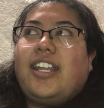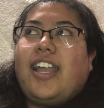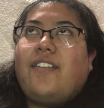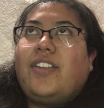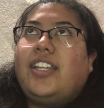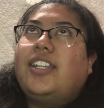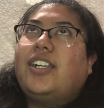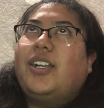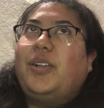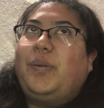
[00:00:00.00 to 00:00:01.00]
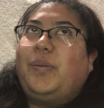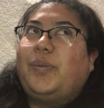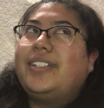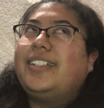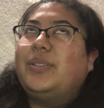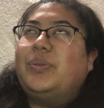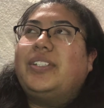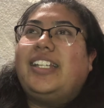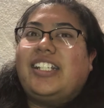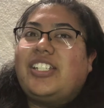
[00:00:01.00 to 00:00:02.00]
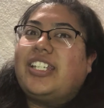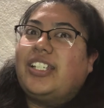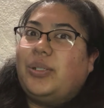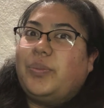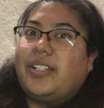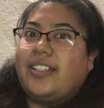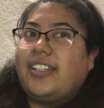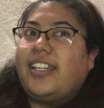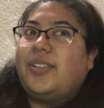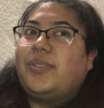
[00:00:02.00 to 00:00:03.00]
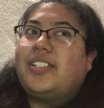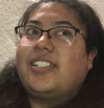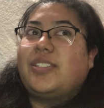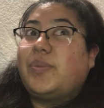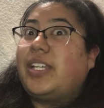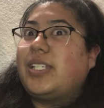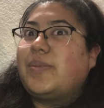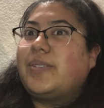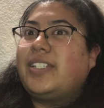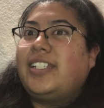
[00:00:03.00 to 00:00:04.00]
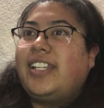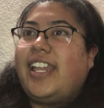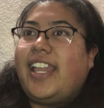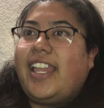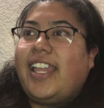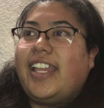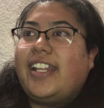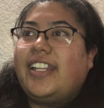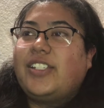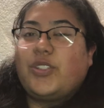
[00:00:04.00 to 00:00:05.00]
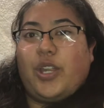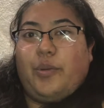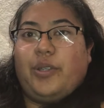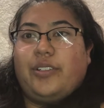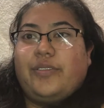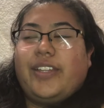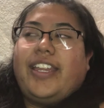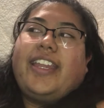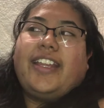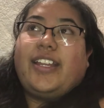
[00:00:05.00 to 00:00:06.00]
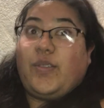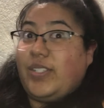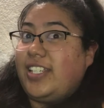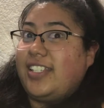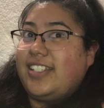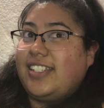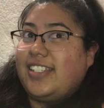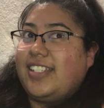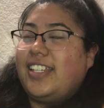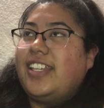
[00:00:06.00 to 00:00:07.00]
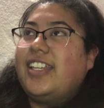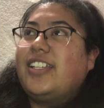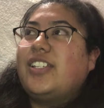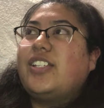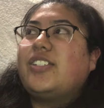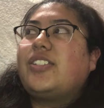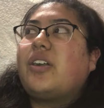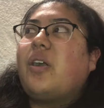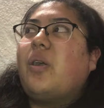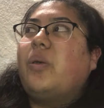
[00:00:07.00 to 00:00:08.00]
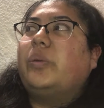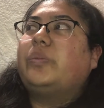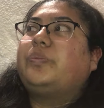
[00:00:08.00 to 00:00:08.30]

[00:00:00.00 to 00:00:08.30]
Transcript: having a really, really chill birthday with just my husband and his grandma, and that was it. So